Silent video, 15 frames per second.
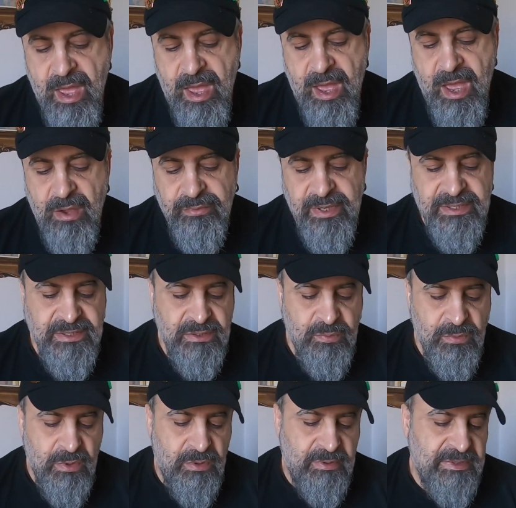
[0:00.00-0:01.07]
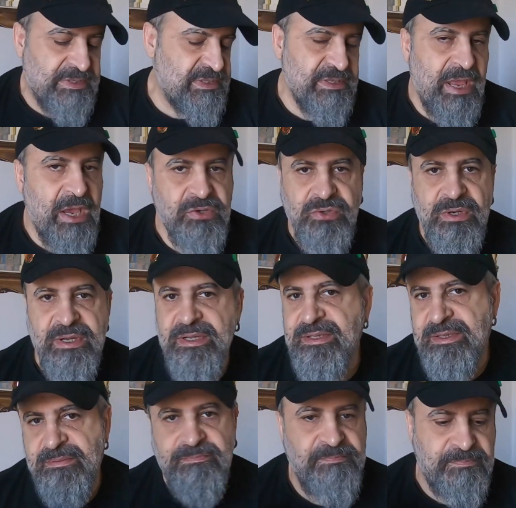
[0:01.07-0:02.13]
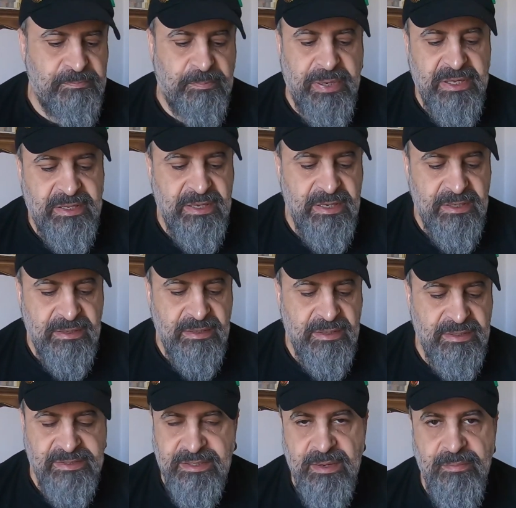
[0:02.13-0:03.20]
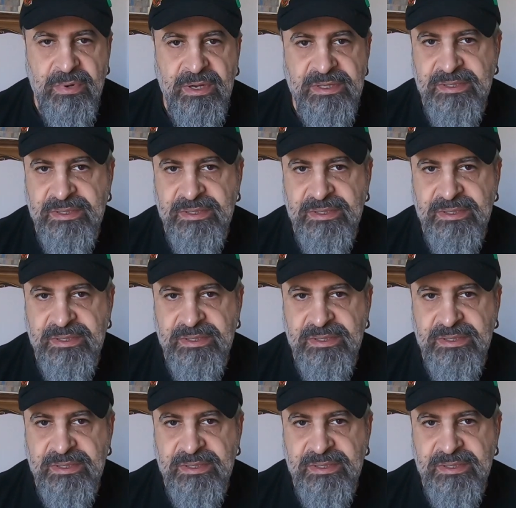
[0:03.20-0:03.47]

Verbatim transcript: how does it work? It's actually it's pretty simple.